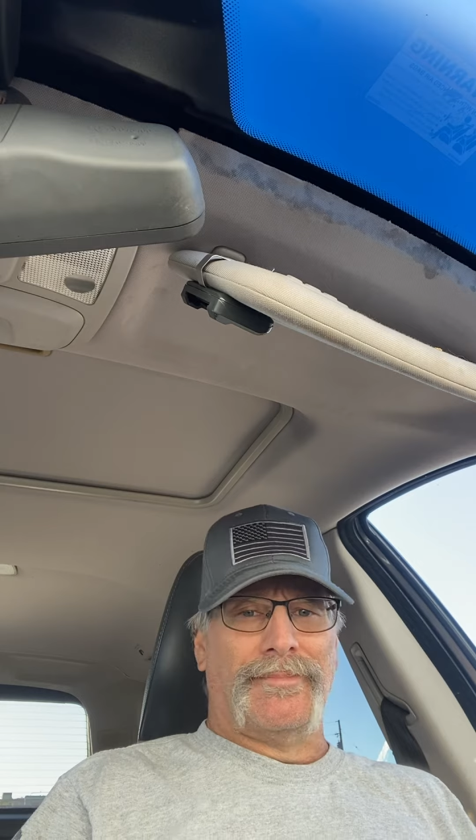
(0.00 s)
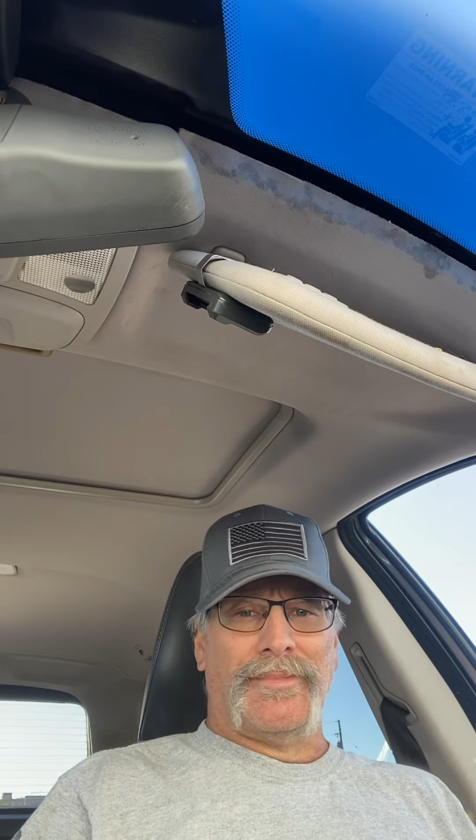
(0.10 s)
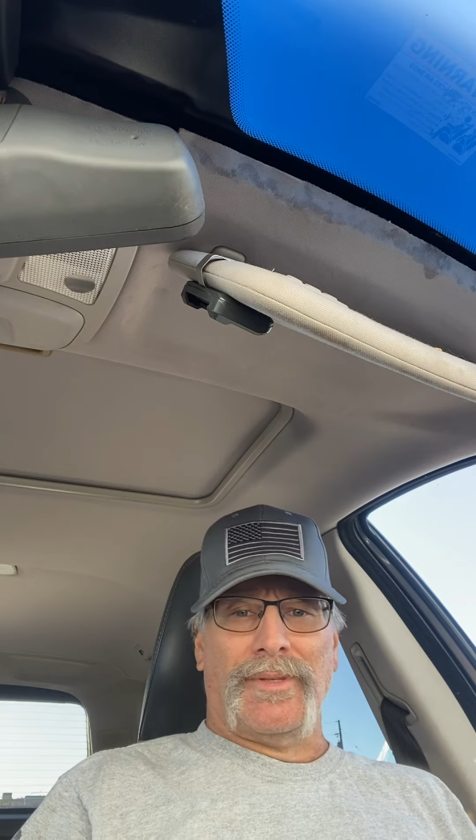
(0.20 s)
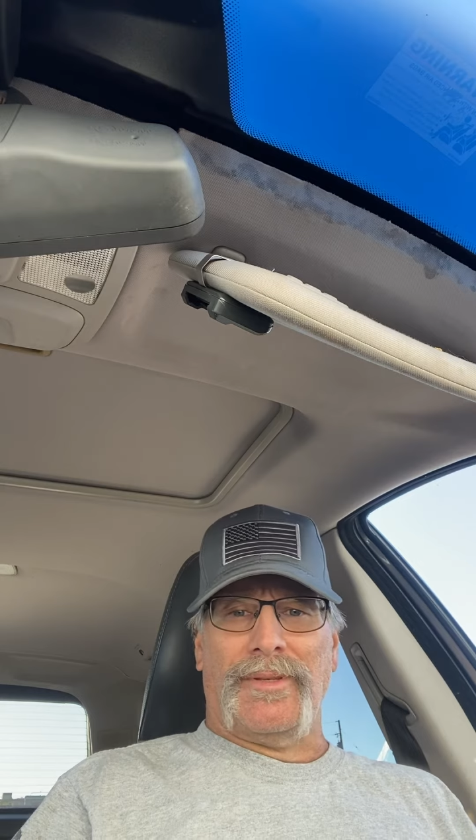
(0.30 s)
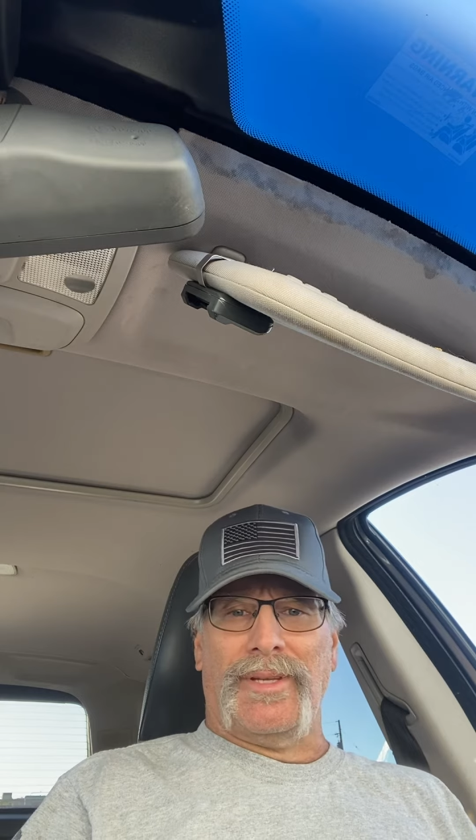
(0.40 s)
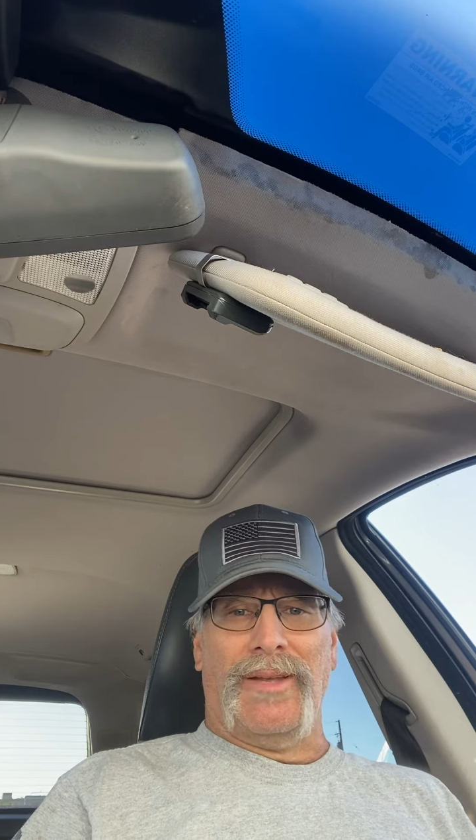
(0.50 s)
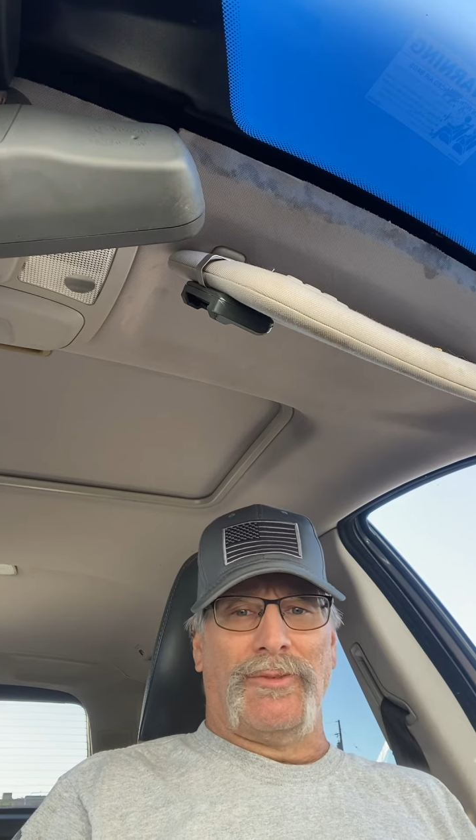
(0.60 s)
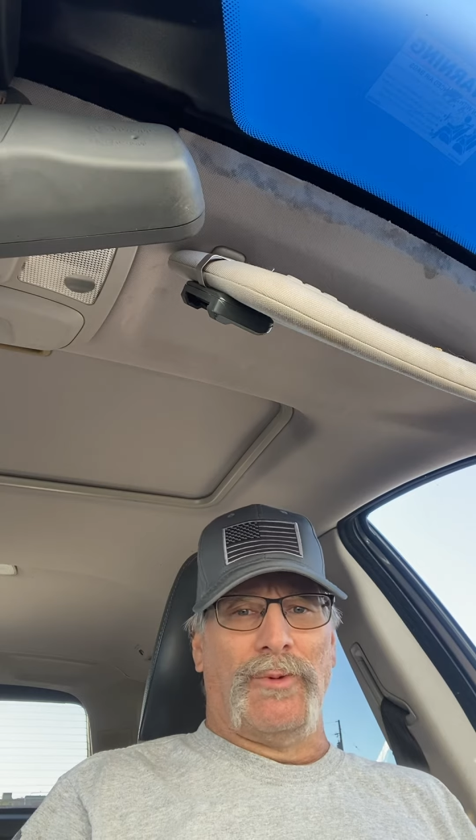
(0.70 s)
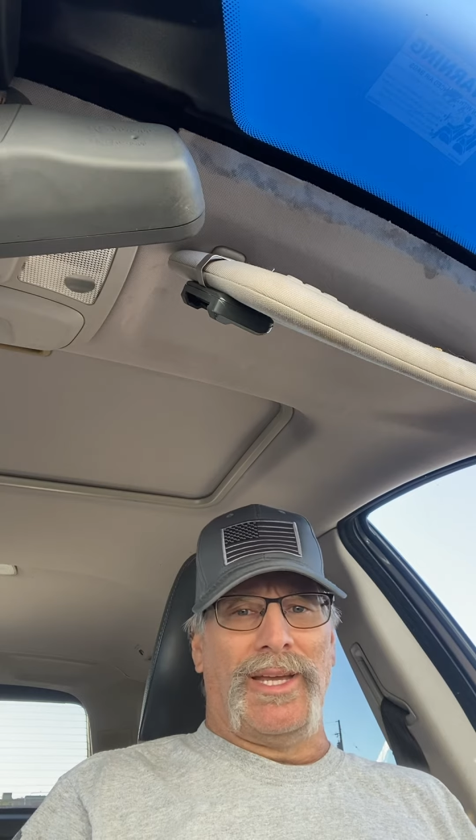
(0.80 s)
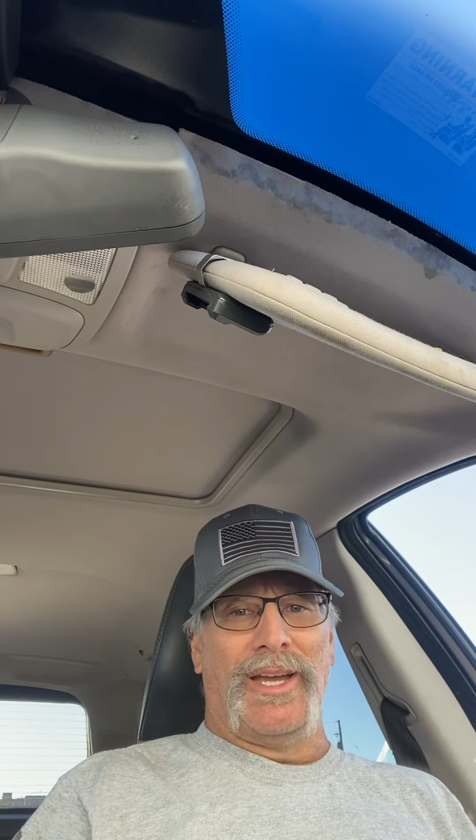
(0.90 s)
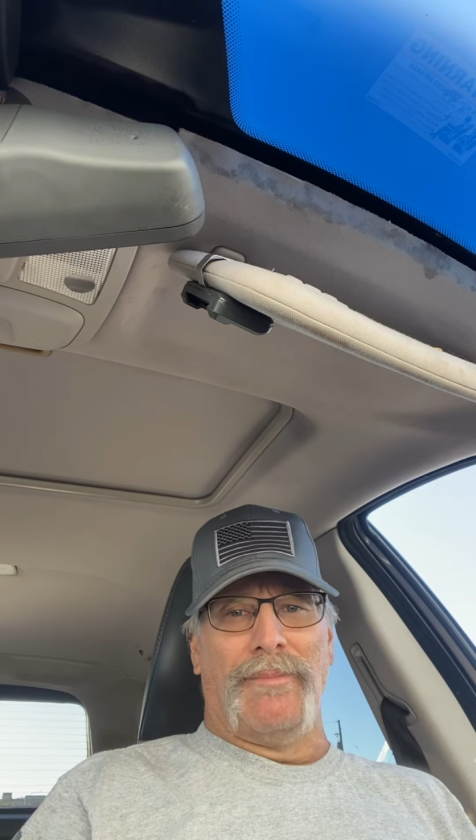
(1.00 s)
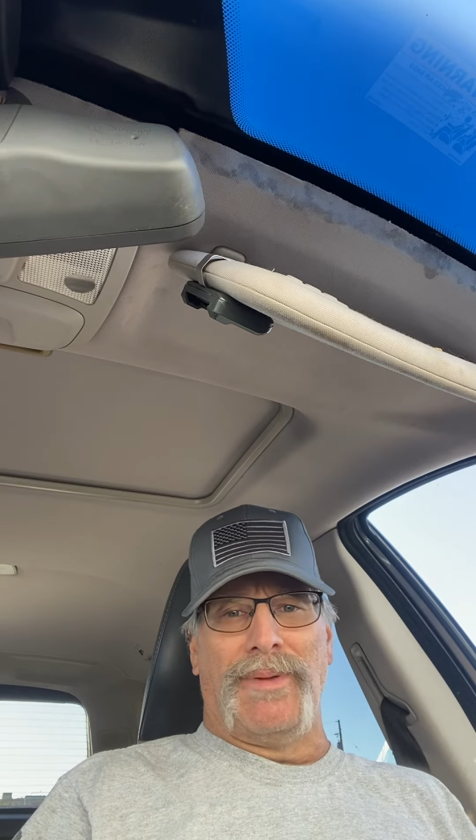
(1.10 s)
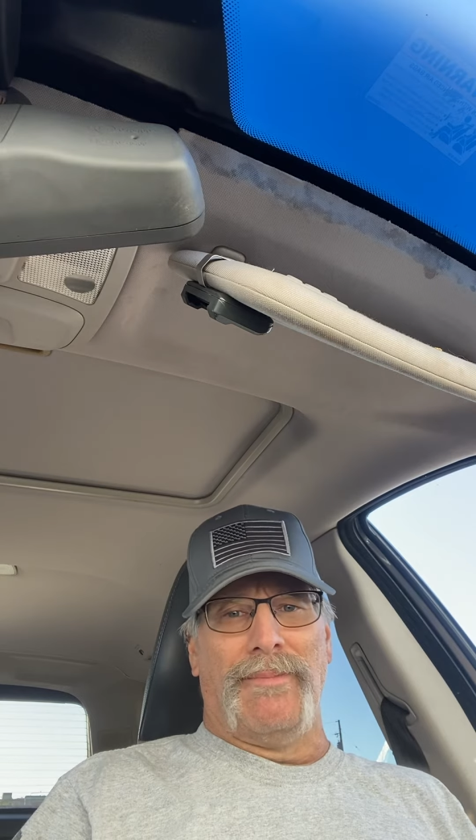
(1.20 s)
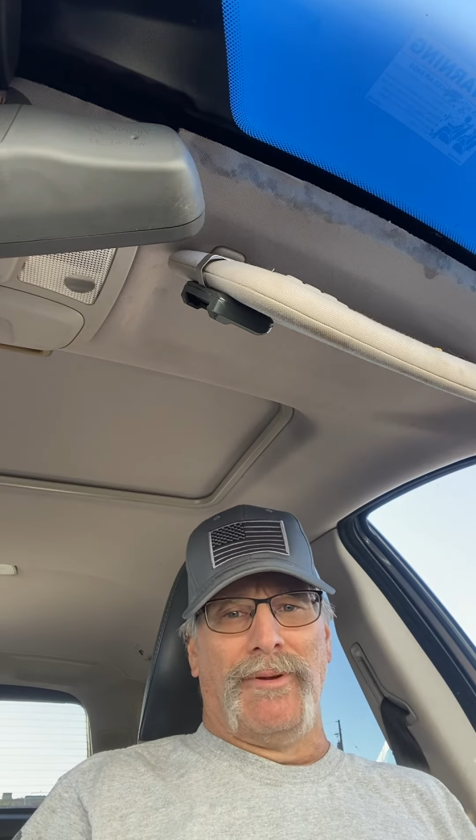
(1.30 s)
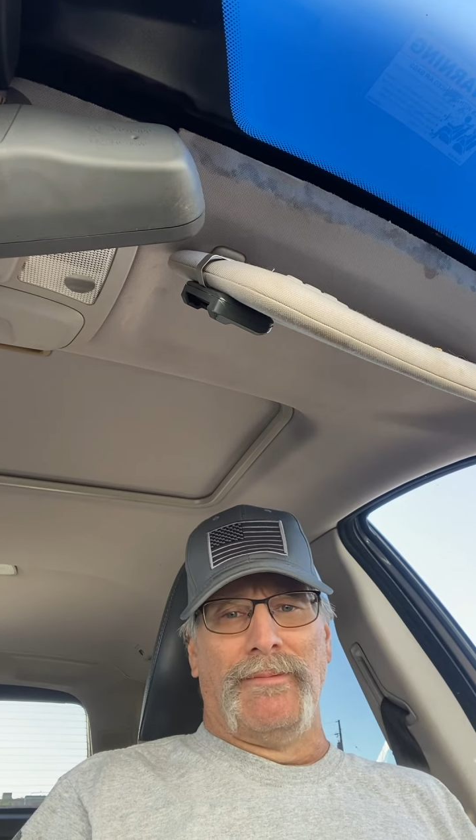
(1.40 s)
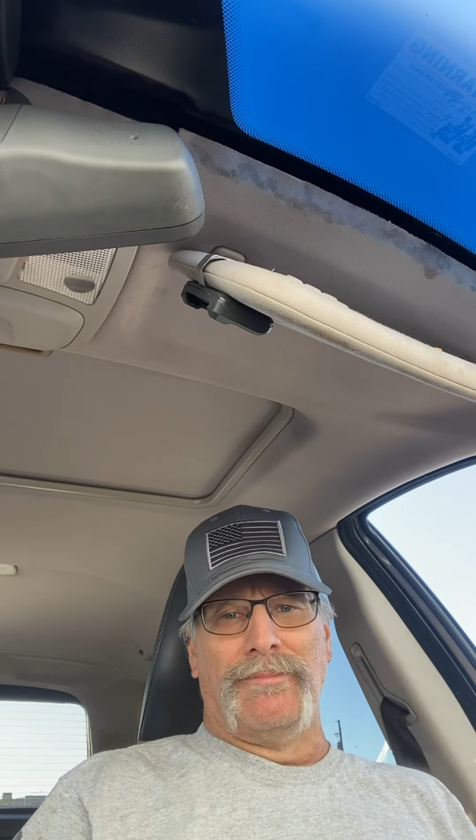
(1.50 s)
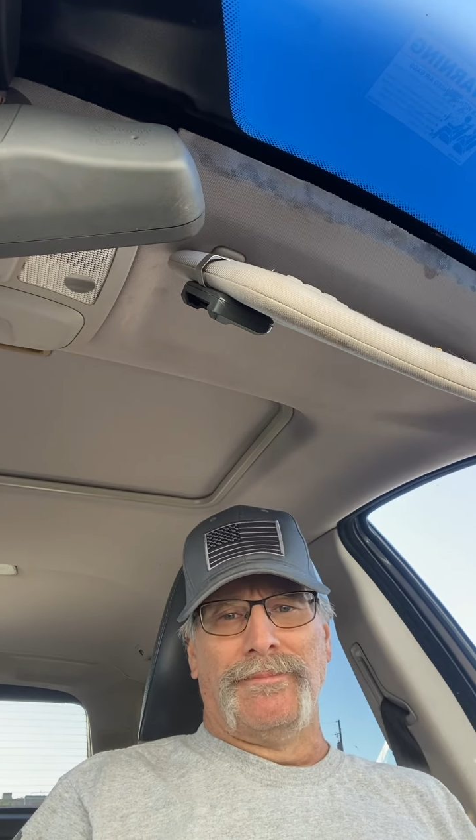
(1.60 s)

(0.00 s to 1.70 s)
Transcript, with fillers: You're going to have to wake up, people.